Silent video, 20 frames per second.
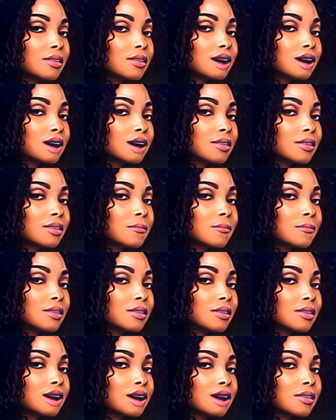them
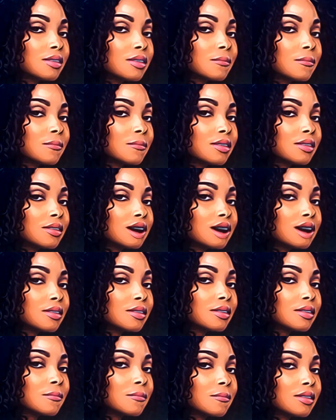shoes, them
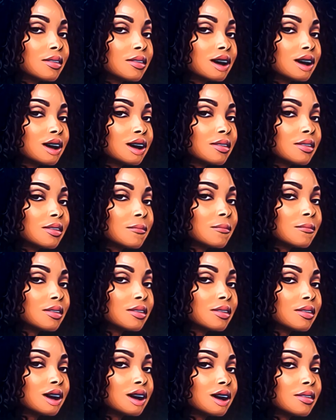shoes, when they
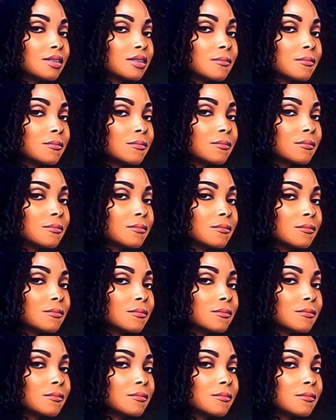showed them shoes,
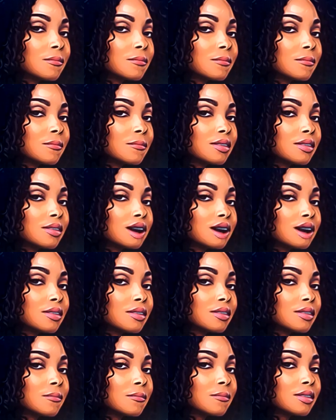honey, those
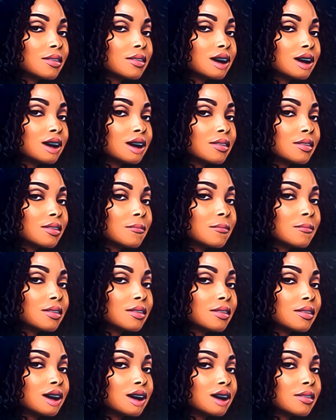shoes
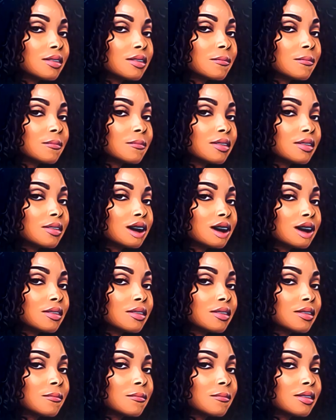screamed
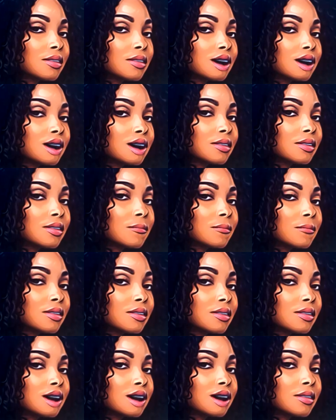Halloween
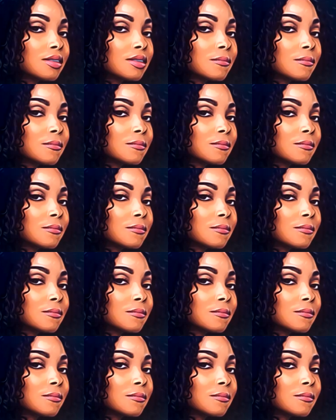H2O.